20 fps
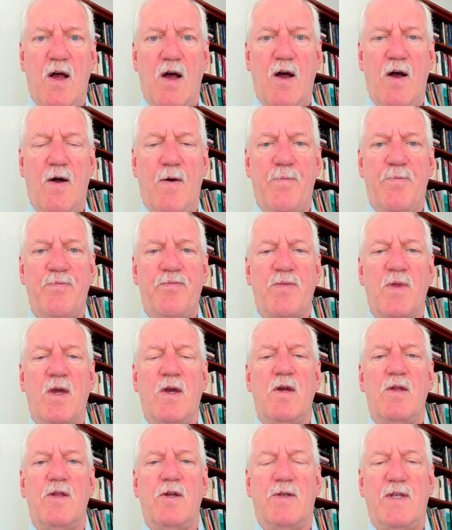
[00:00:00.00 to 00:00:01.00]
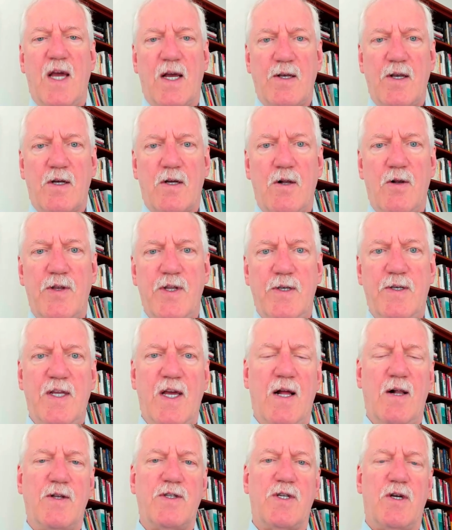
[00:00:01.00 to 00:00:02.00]
The technical
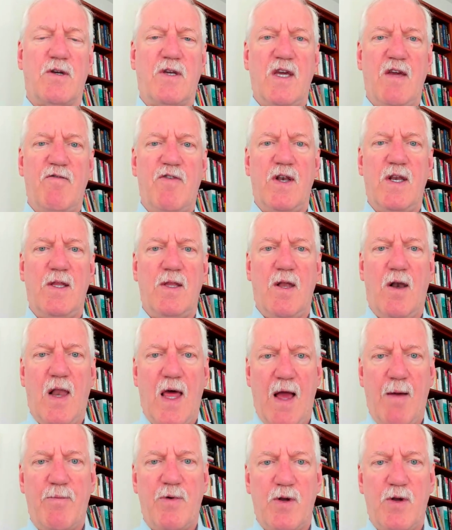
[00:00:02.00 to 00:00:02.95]
details are given in the lab